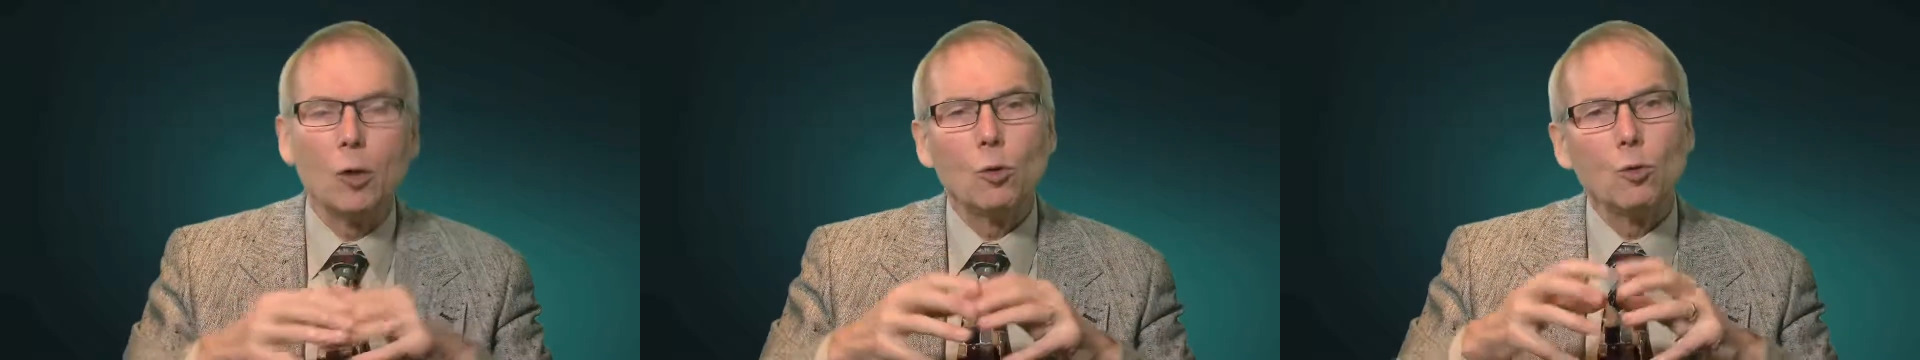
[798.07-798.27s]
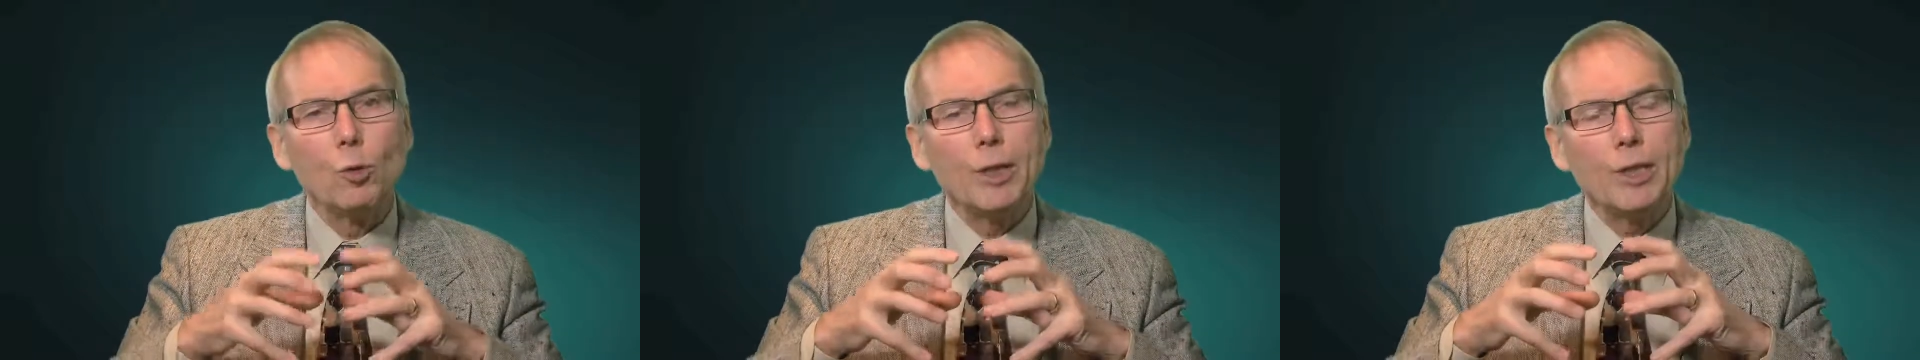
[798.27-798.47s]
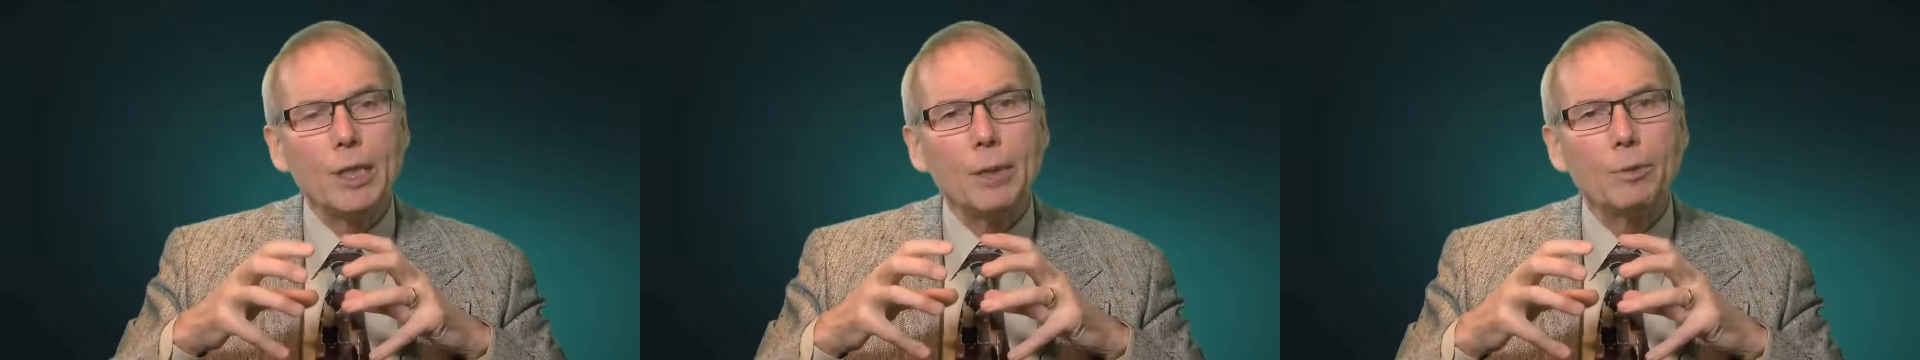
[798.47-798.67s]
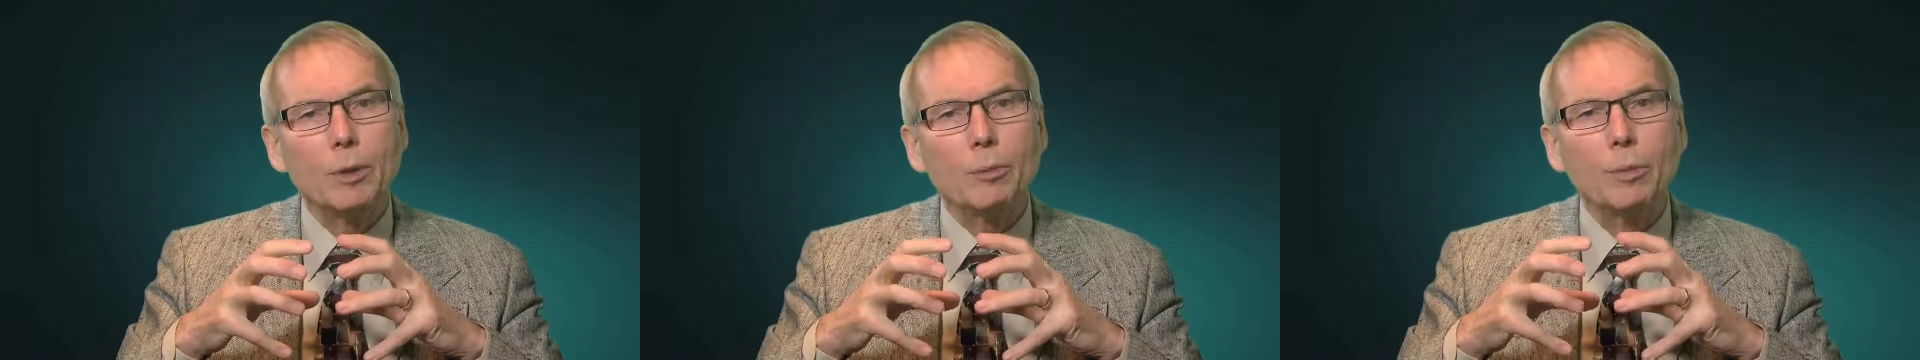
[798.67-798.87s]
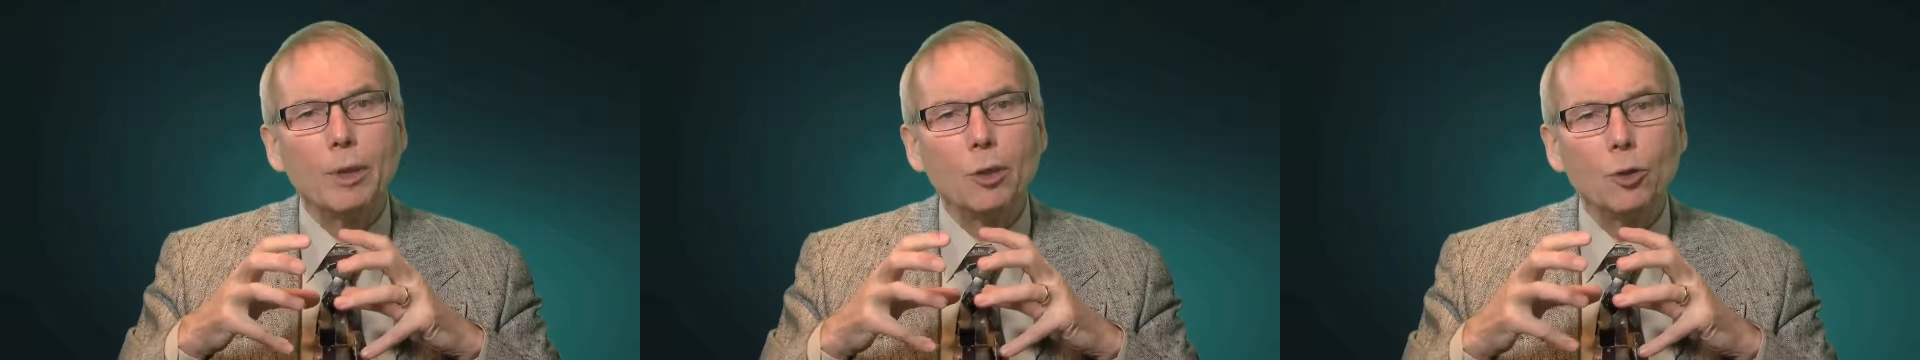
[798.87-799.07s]
We seem to
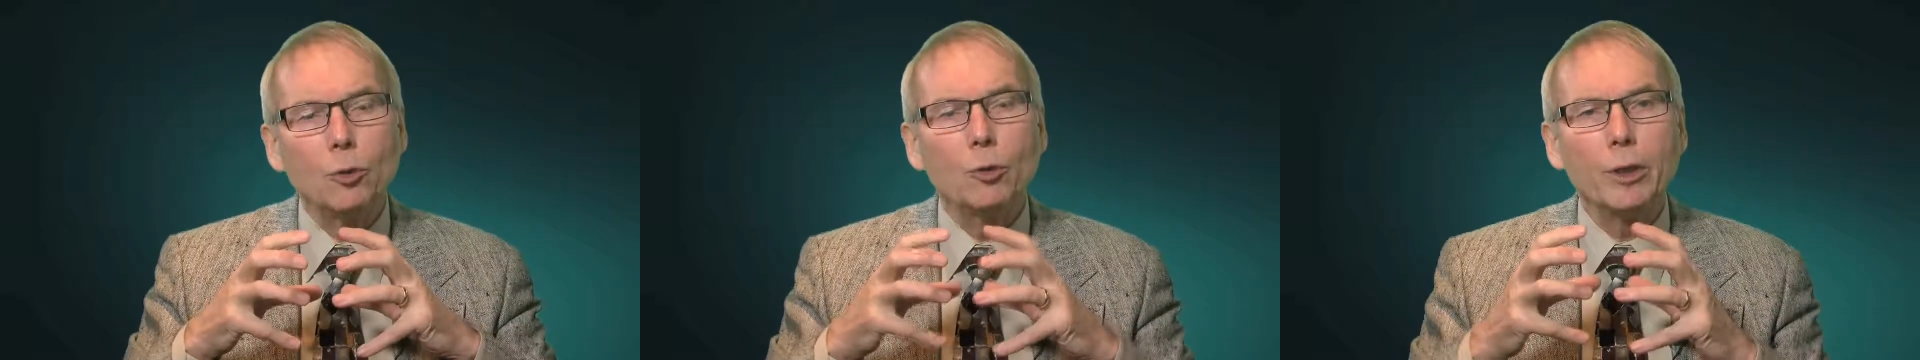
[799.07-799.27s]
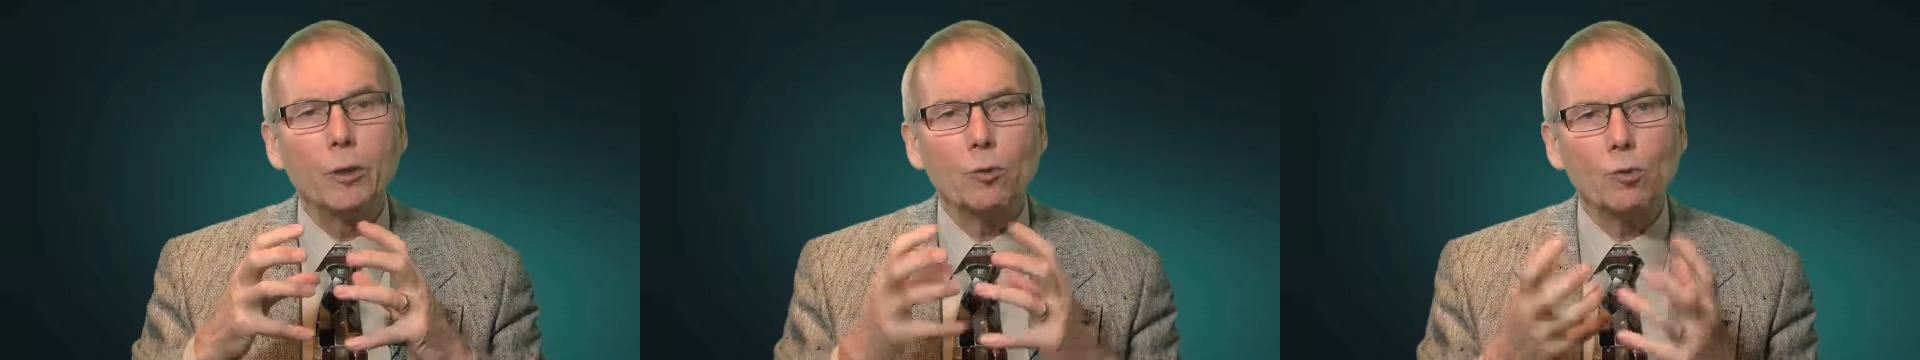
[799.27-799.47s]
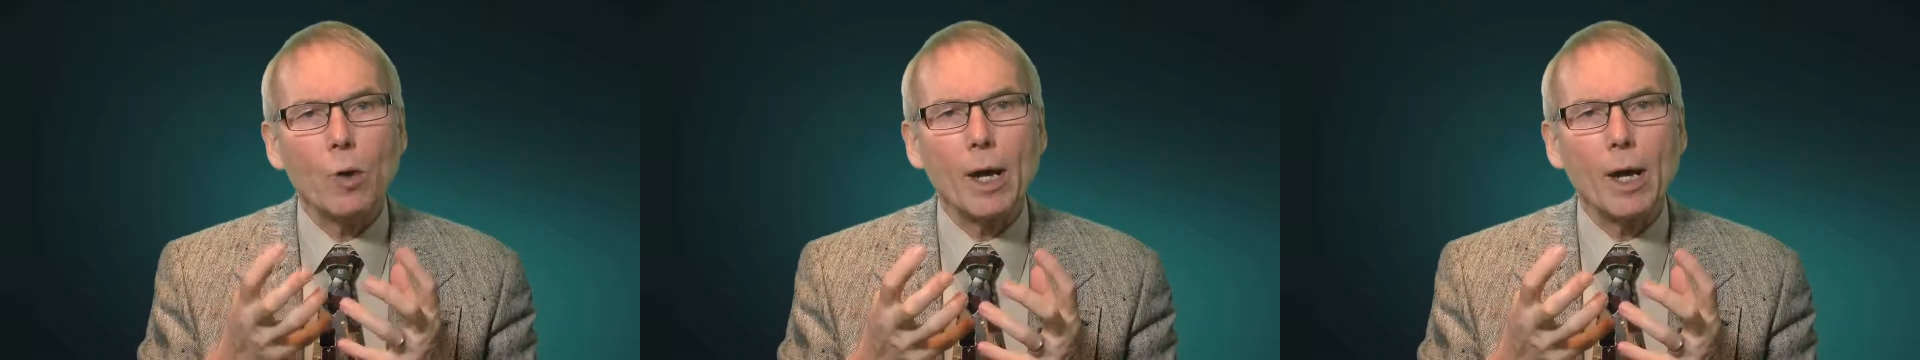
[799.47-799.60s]
be doing